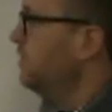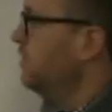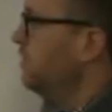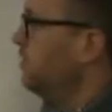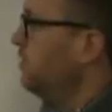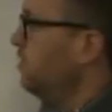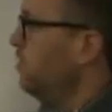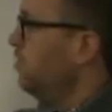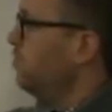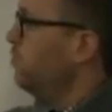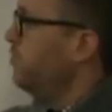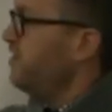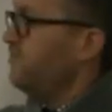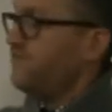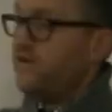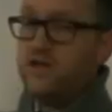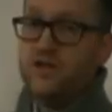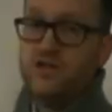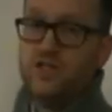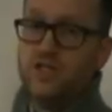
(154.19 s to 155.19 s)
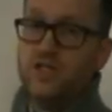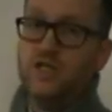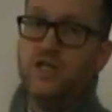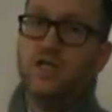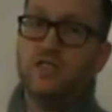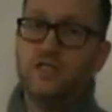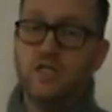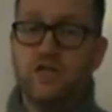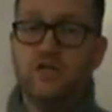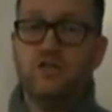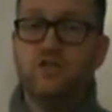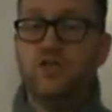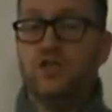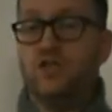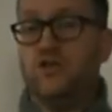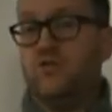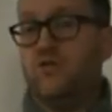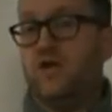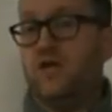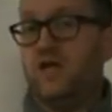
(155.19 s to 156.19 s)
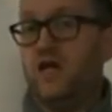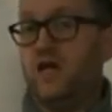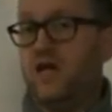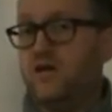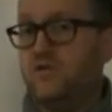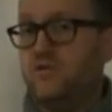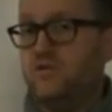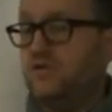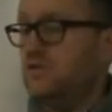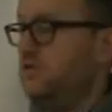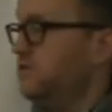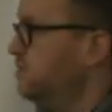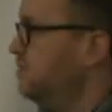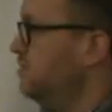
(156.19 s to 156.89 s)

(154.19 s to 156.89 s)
Long wave energy is energy going out,